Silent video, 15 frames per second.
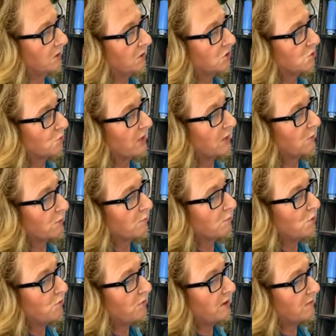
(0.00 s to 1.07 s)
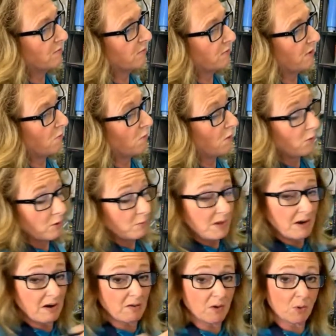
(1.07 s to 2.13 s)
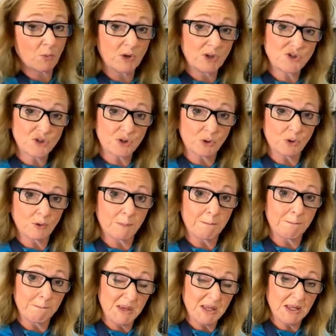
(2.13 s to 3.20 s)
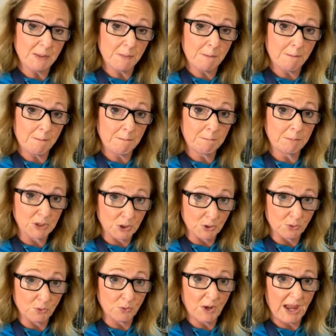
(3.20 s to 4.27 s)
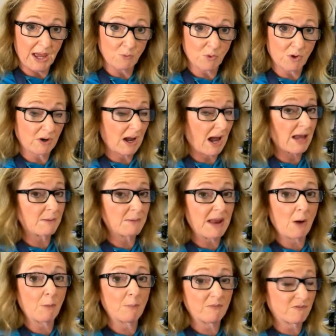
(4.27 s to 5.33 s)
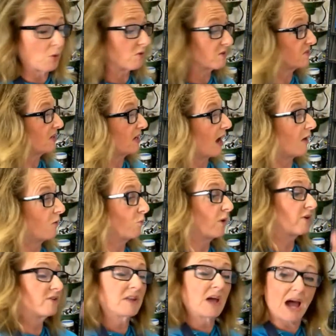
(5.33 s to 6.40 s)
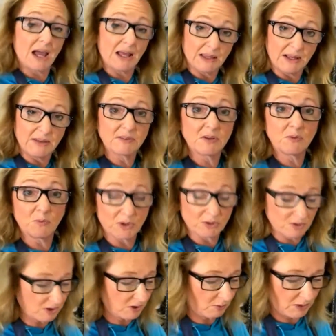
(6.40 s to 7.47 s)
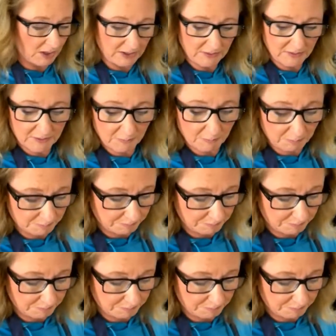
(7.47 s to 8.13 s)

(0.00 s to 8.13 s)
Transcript: So again, we're moving from what would have been our original medium blue, and we're kind of now focusing on where's the highlights and where's the lowlights.